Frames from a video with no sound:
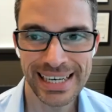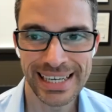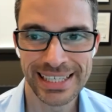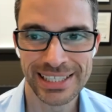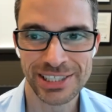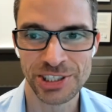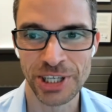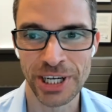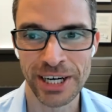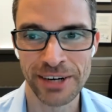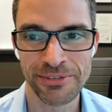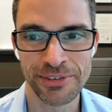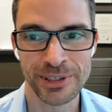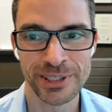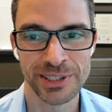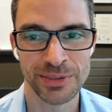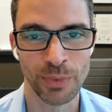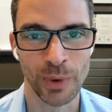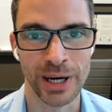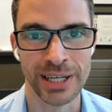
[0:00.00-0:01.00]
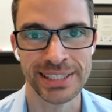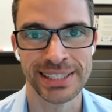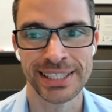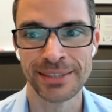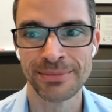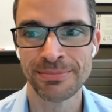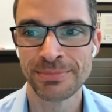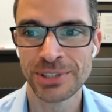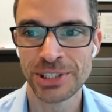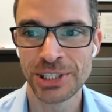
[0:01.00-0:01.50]
is Jennifer
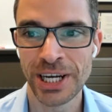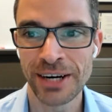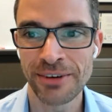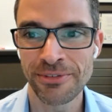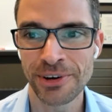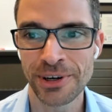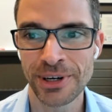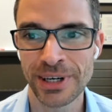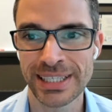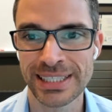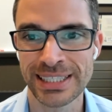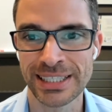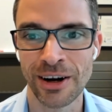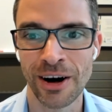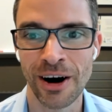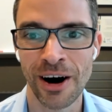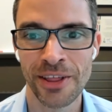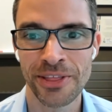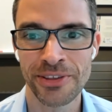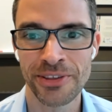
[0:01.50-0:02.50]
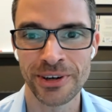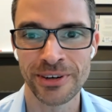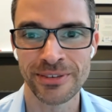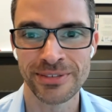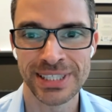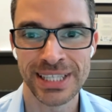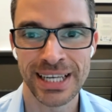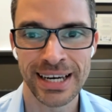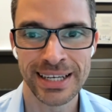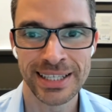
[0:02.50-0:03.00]
Swanson. Jennifer is an author of
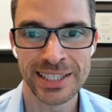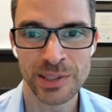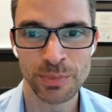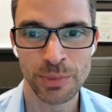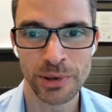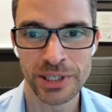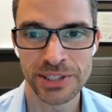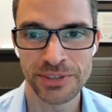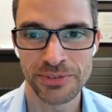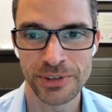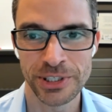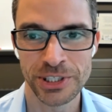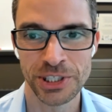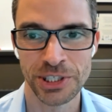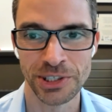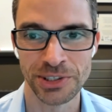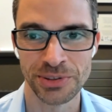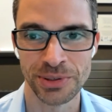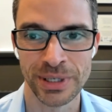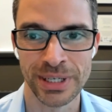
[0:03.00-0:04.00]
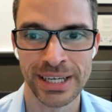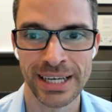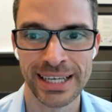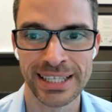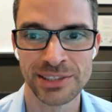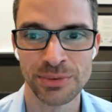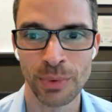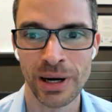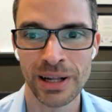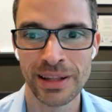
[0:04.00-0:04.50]
science books for children,
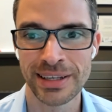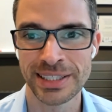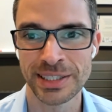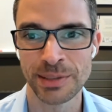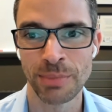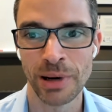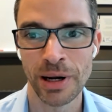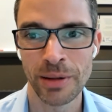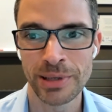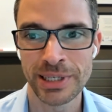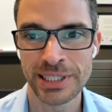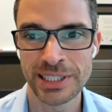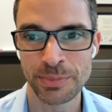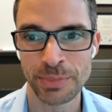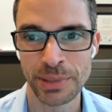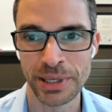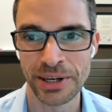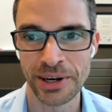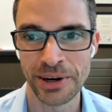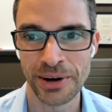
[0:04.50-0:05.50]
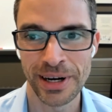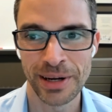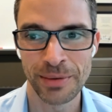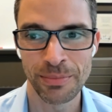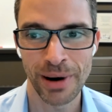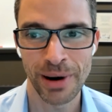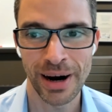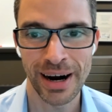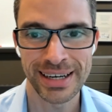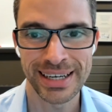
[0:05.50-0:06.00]
as well as a public speaker and
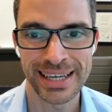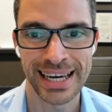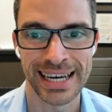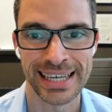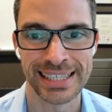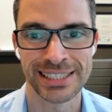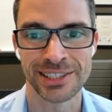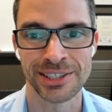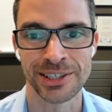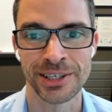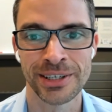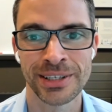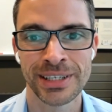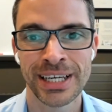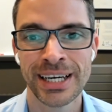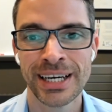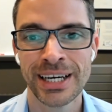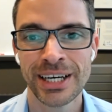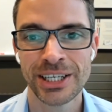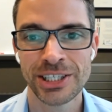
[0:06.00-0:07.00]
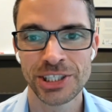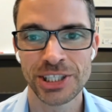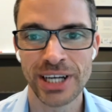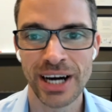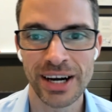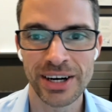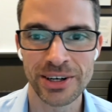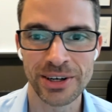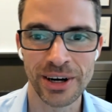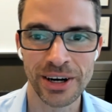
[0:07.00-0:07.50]
podcaster. She
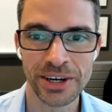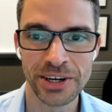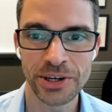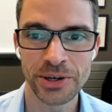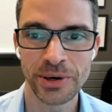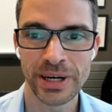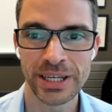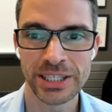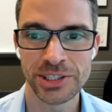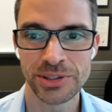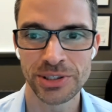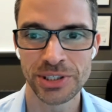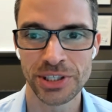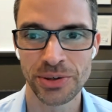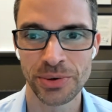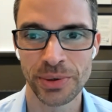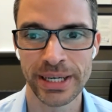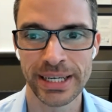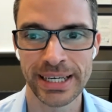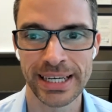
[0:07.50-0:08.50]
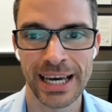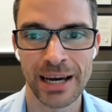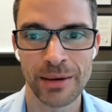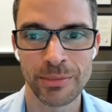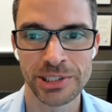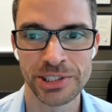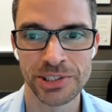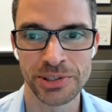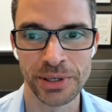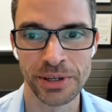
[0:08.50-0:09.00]
got her undergraduate degree in
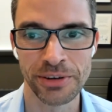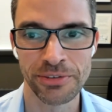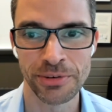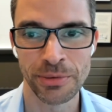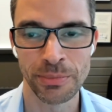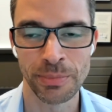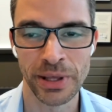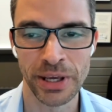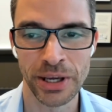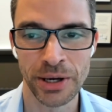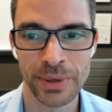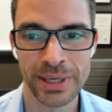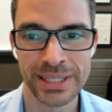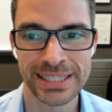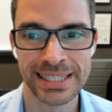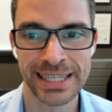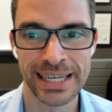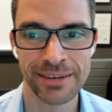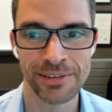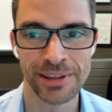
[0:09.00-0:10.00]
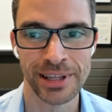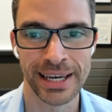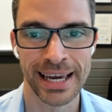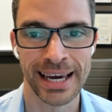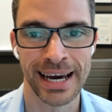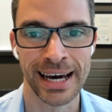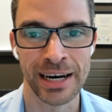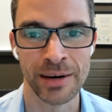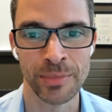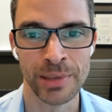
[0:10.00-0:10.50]
chemistry from the U.S. Naval
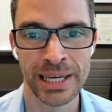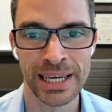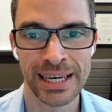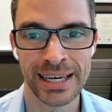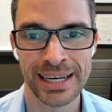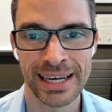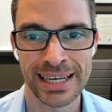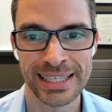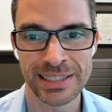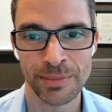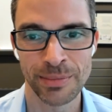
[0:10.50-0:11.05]
Academy and has a